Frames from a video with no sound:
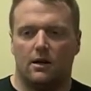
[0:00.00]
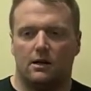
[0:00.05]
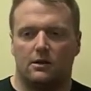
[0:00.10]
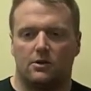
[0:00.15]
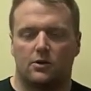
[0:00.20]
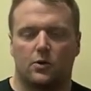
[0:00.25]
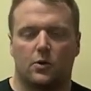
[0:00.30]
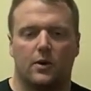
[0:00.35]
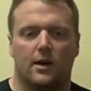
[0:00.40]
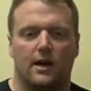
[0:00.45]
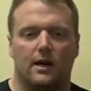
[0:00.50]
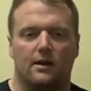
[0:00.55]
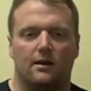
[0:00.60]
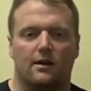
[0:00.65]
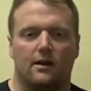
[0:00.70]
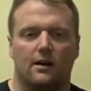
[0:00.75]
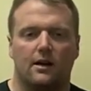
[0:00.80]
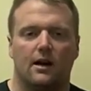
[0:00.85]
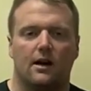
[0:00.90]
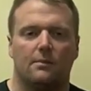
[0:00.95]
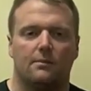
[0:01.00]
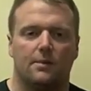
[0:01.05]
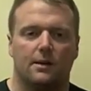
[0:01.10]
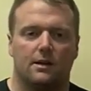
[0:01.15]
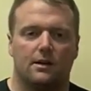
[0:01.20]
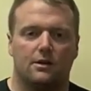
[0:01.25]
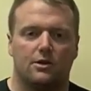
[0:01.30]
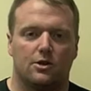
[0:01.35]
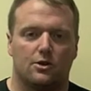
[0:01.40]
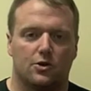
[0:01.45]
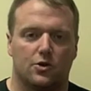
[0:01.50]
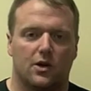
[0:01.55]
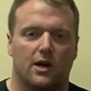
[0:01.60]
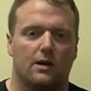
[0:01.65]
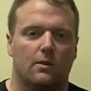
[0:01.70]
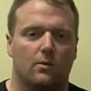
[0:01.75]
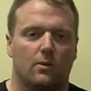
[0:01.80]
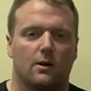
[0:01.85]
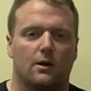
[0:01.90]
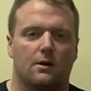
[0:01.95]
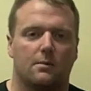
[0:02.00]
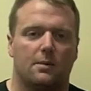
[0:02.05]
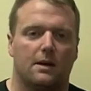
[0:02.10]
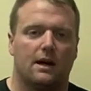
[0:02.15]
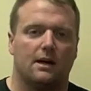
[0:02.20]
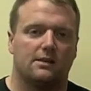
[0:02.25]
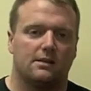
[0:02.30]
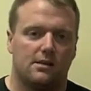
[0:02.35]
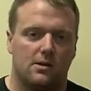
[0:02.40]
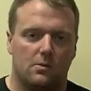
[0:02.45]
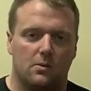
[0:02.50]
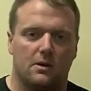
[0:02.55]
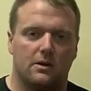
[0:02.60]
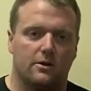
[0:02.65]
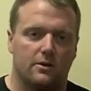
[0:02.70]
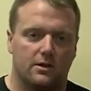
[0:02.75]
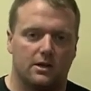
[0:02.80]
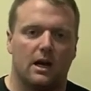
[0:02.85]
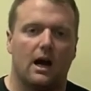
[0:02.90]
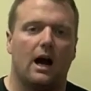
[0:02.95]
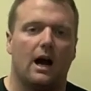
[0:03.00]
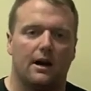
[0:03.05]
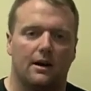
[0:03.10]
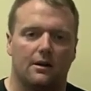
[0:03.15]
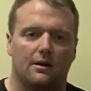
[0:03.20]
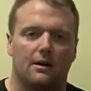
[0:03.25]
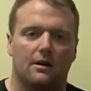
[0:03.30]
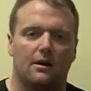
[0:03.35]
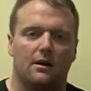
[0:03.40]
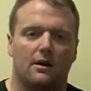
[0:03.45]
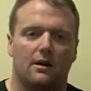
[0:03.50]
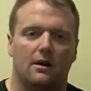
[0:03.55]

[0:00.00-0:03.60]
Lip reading: screwing anything up, because you're training work capacity when you're tired,